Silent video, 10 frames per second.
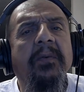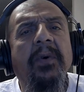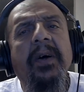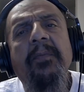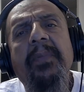
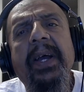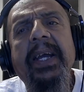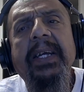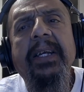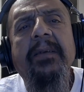one
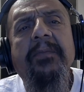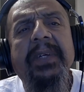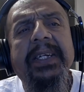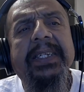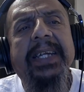breaking
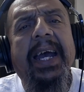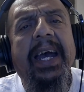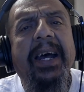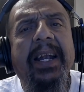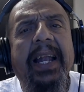me
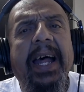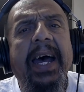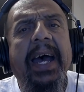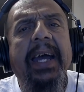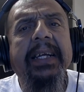down
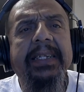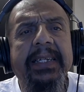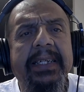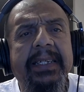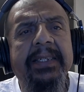like
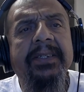this.